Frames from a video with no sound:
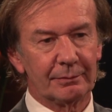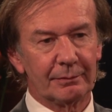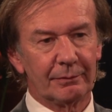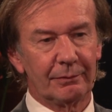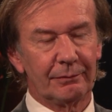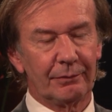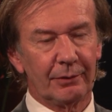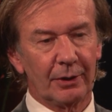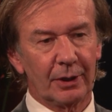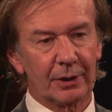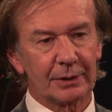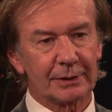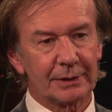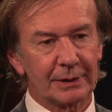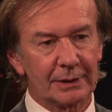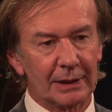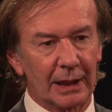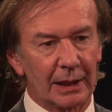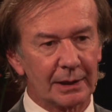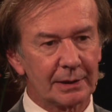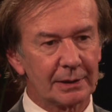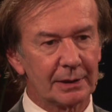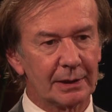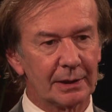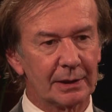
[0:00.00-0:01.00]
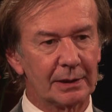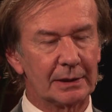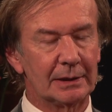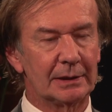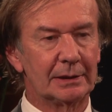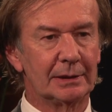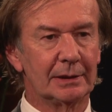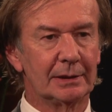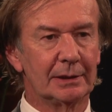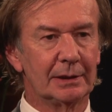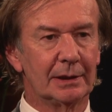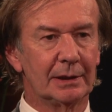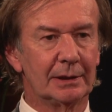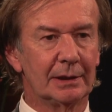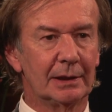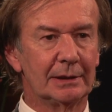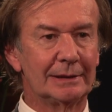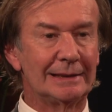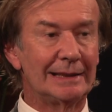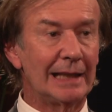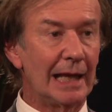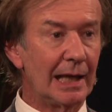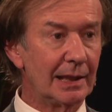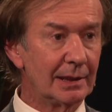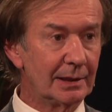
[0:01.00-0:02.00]
first that the
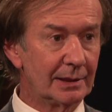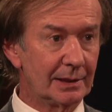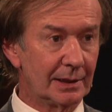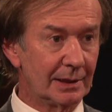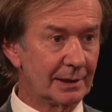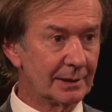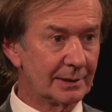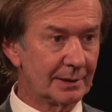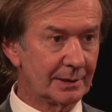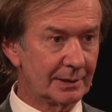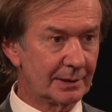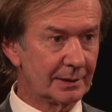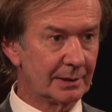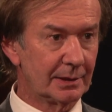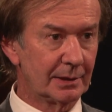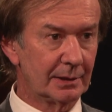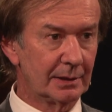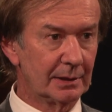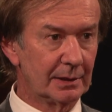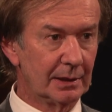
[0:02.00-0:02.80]
dentists,